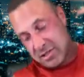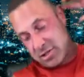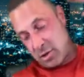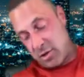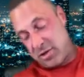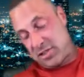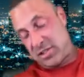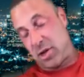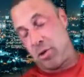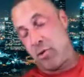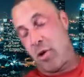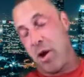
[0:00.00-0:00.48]

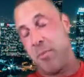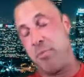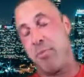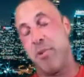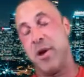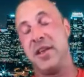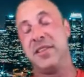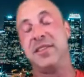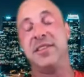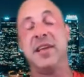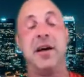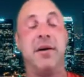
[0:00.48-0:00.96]
So it's a
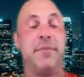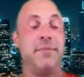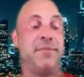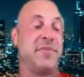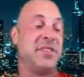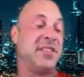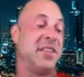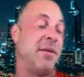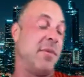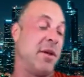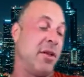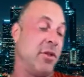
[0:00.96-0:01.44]
great
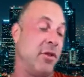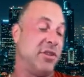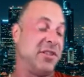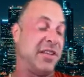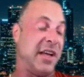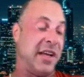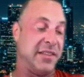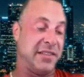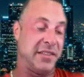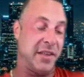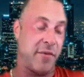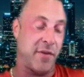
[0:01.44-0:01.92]
breakdown.
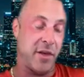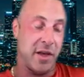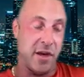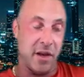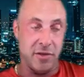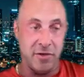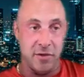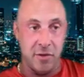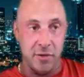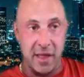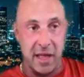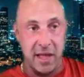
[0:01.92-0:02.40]
Semaglutide is
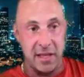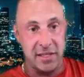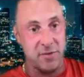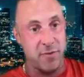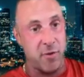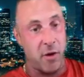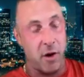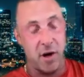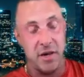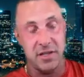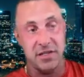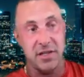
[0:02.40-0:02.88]
definitely going to do that
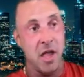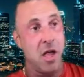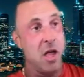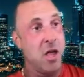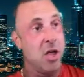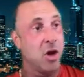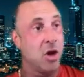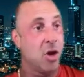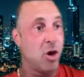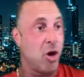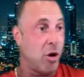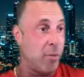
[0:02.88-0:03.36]
as far as
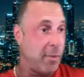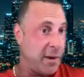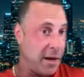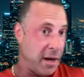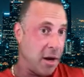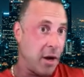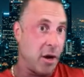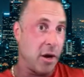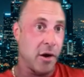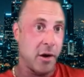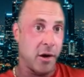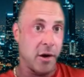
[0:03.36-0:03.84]

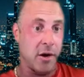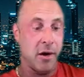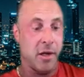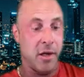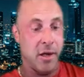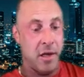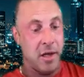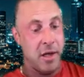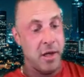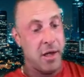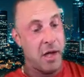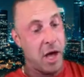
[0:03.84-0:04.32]
curbing
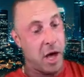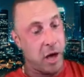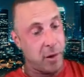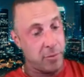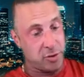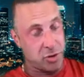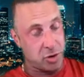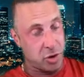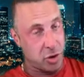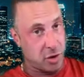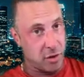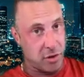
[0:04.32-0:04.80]
hunger,
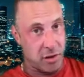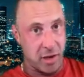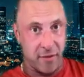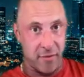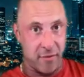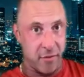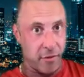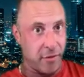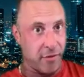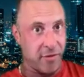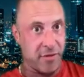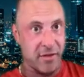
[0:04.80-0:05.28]
help sugar
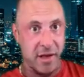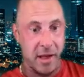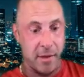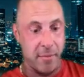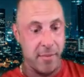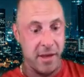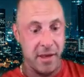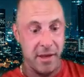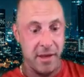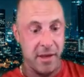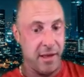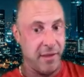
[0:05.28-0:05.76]
levels.
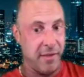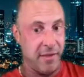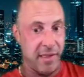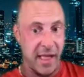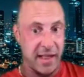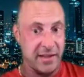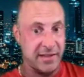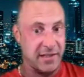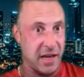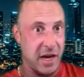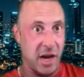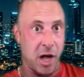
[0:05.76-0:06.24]
I mean,
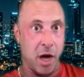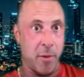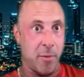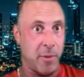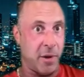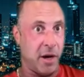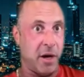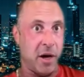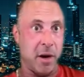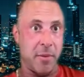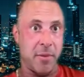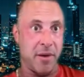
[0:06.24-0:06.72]
and that's going to
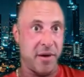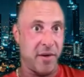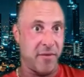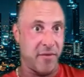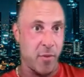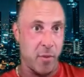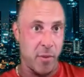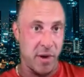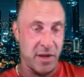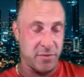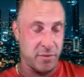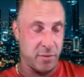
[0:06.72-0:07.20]
help in a number of
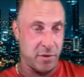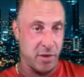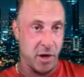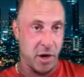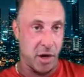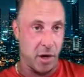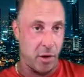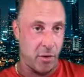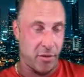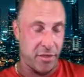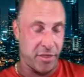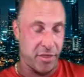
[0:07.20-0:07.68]
different ways with
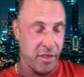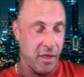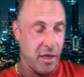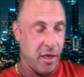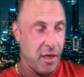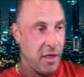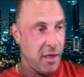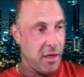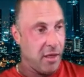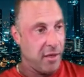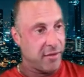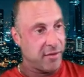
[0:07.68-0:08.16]
your health.
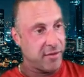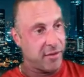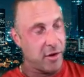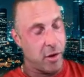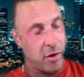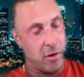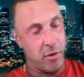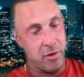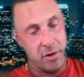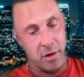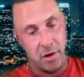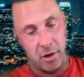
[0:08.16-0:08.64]

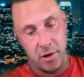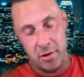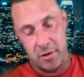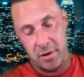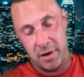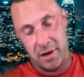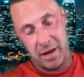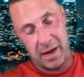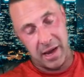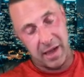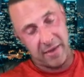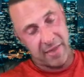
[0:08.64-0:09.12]
So you
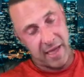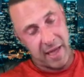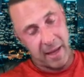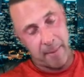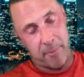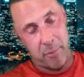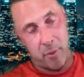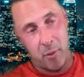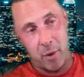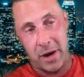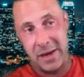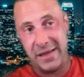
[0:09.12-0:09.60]
know, at
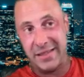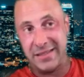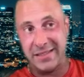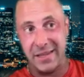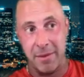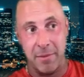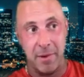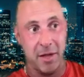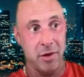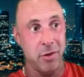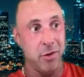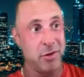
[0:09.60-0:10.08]
that point,
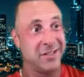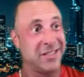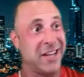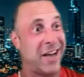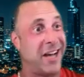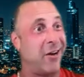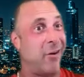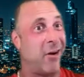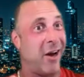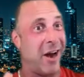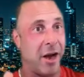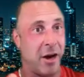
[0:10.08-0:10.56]

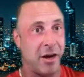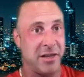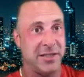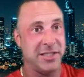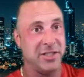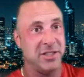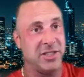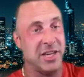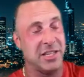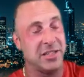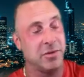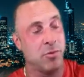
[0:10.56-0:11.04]
semaglutide or
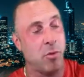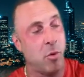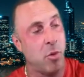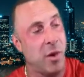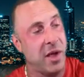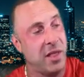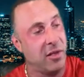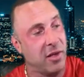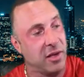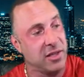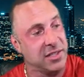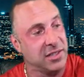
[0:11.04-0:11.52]
Aries
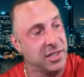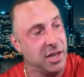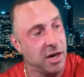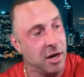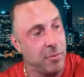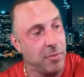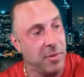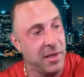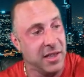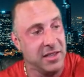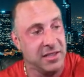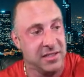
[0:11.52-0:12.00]
injectable weight loss
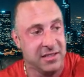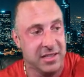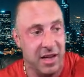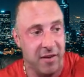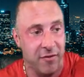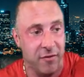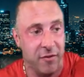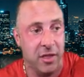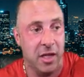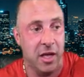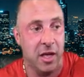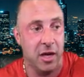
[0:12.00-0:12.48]
therapy is
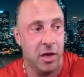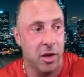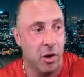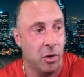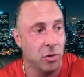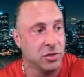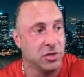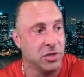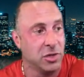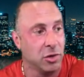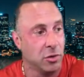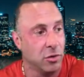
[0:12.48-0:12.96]
definitely a
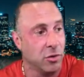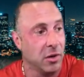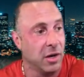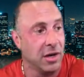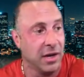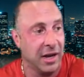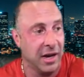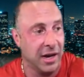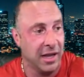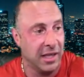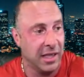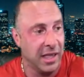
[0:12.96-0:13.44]
go-to
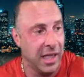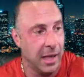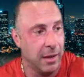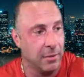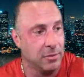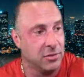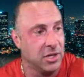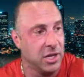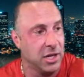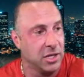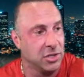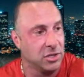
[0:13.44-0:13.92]
and a
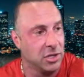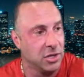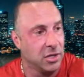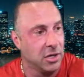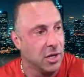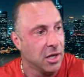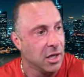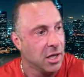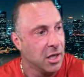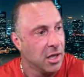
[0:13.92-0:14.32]
game changer.